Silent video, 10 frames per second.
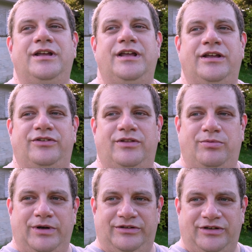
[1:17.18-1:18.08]
is the
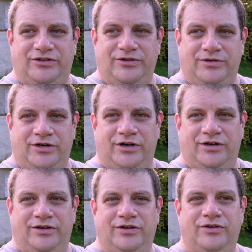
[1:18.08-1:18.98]
points that you
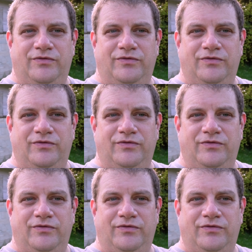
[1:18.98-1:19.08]
earn